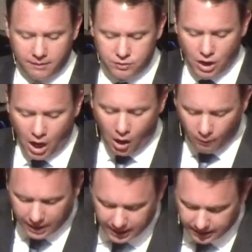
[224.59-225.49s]
of
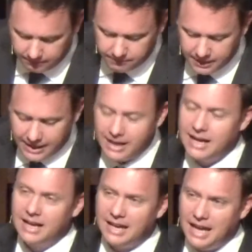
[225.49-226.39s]
Jehoiakim,
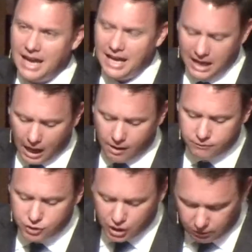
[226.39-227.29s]
king
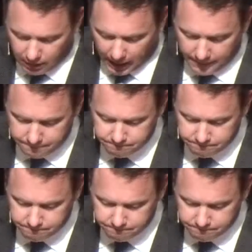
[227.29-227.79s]
of Judah,